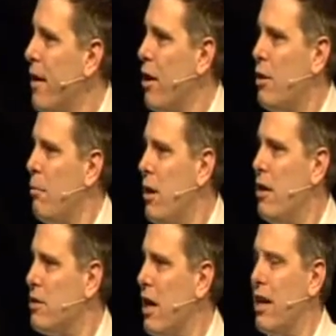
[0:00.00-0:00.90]
And
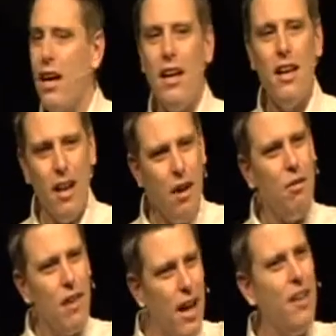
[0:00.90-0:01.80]
ultimately, you're saying, you
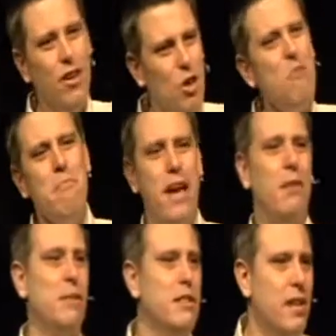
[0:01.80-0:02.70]
know, God, you
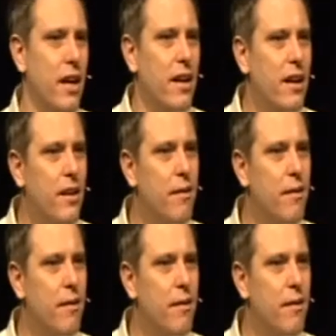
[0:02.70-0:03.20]
made a mistake.